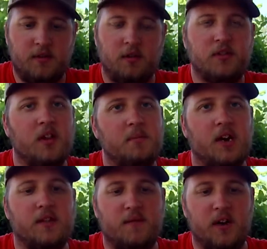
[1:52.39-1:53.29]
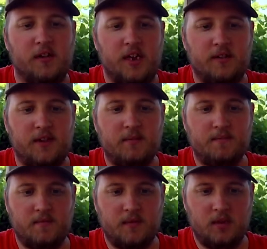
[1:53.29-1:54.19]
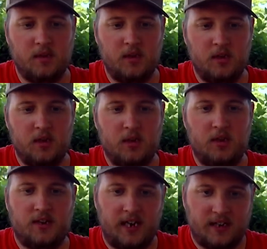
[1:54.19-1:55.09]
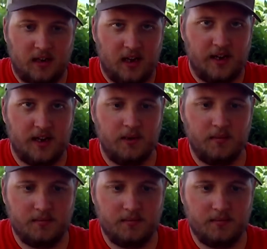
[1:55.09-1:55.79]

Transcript: So a slip knot's fairly easy. You take the line here